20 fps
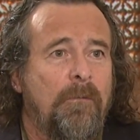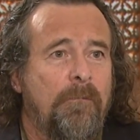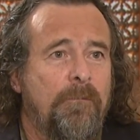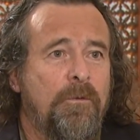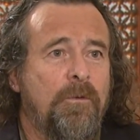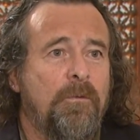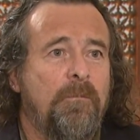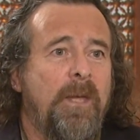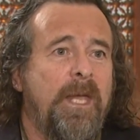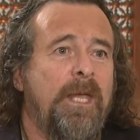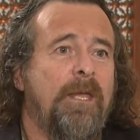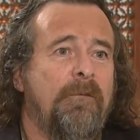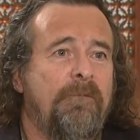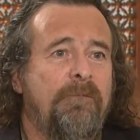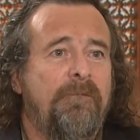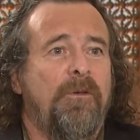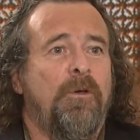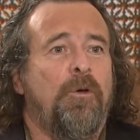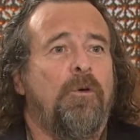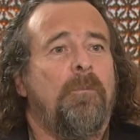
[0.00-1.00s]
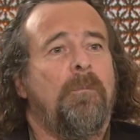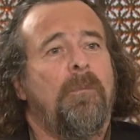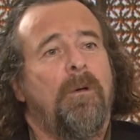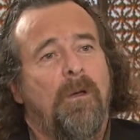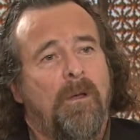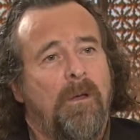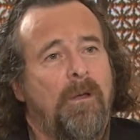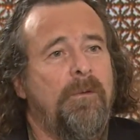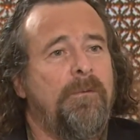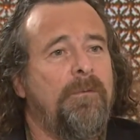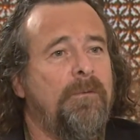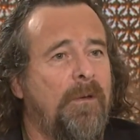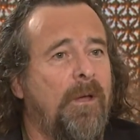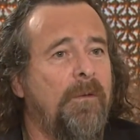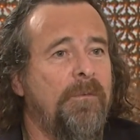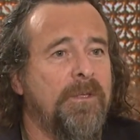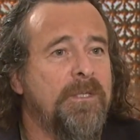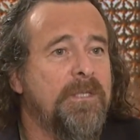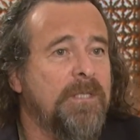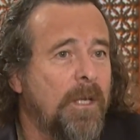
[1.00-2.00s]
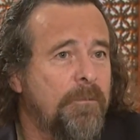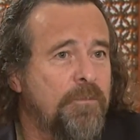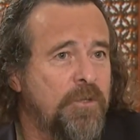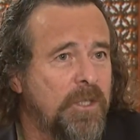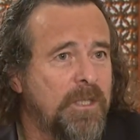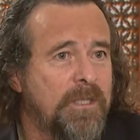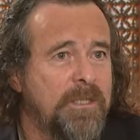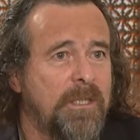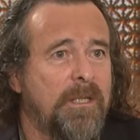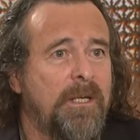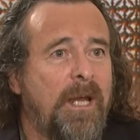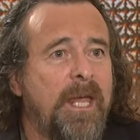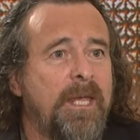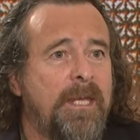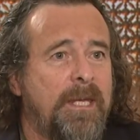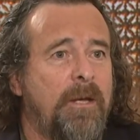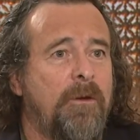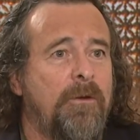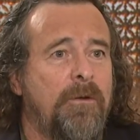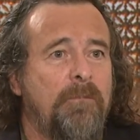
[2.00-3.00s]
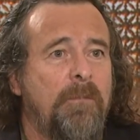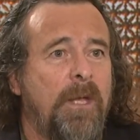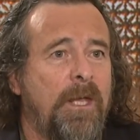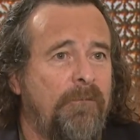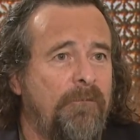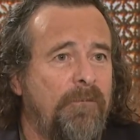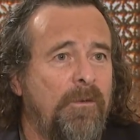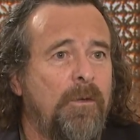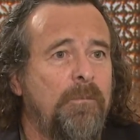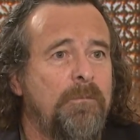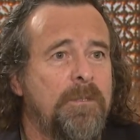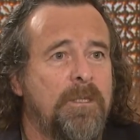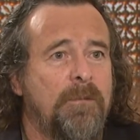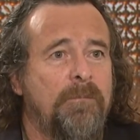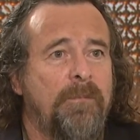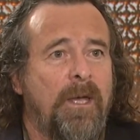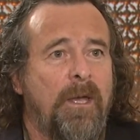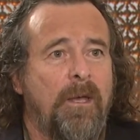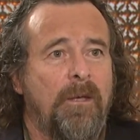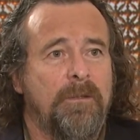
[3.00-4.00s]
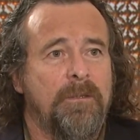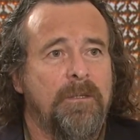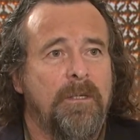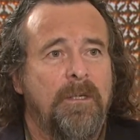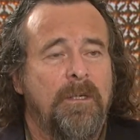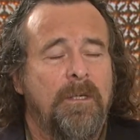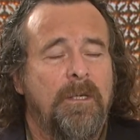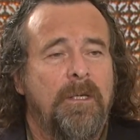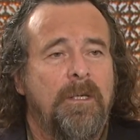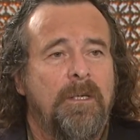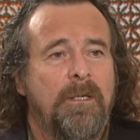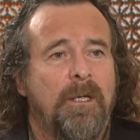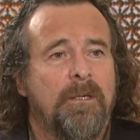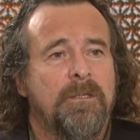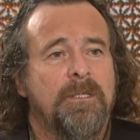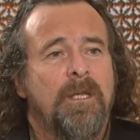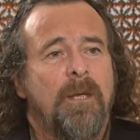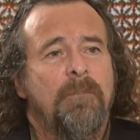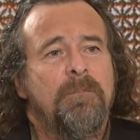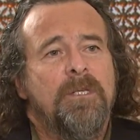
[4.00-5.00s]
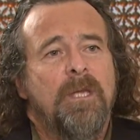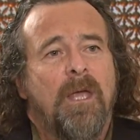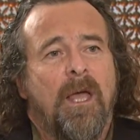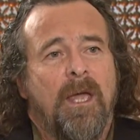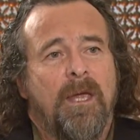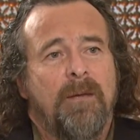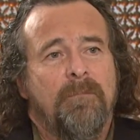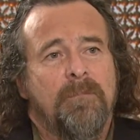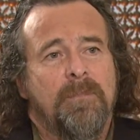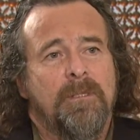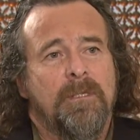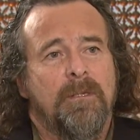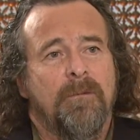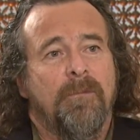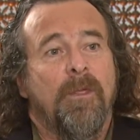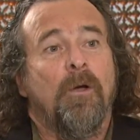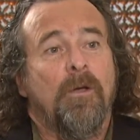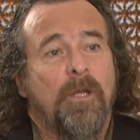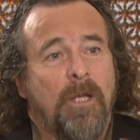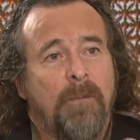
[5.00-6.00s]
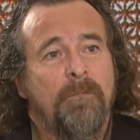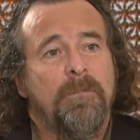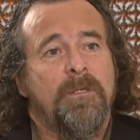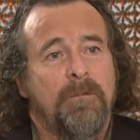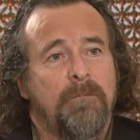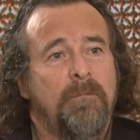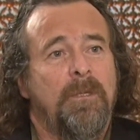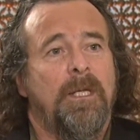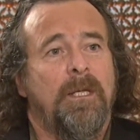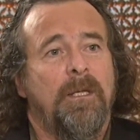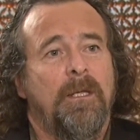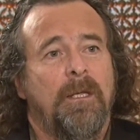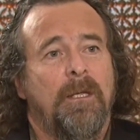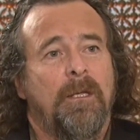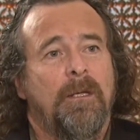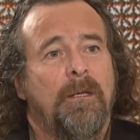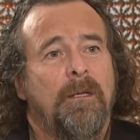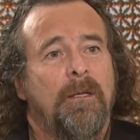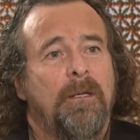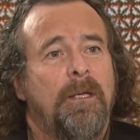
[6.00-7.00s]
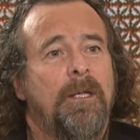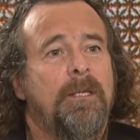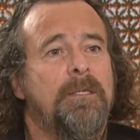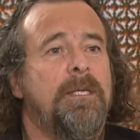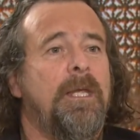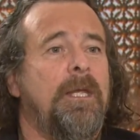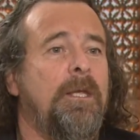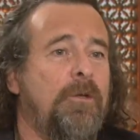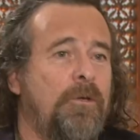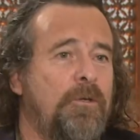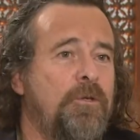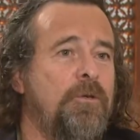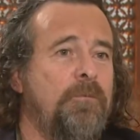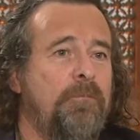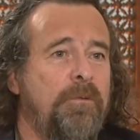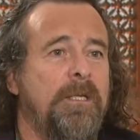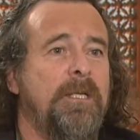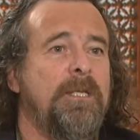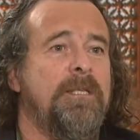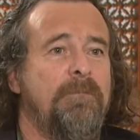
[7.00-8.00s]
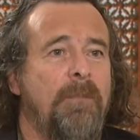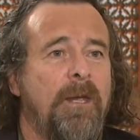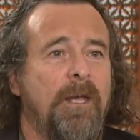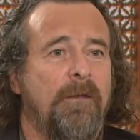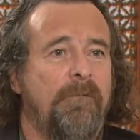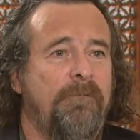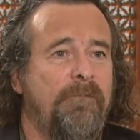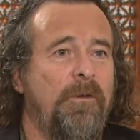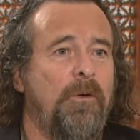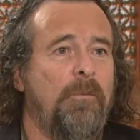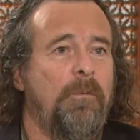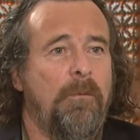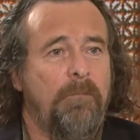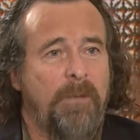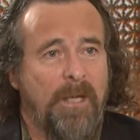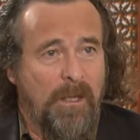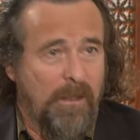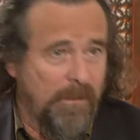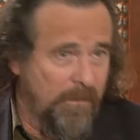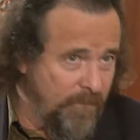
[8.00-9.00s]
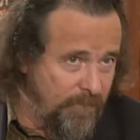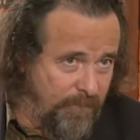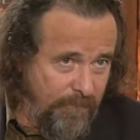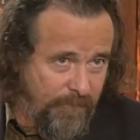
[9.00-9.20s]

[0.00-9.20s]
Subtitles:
to make a film on the subjects that I care to make films about. Now, sometimes they'll come to me and say, could you please make a film about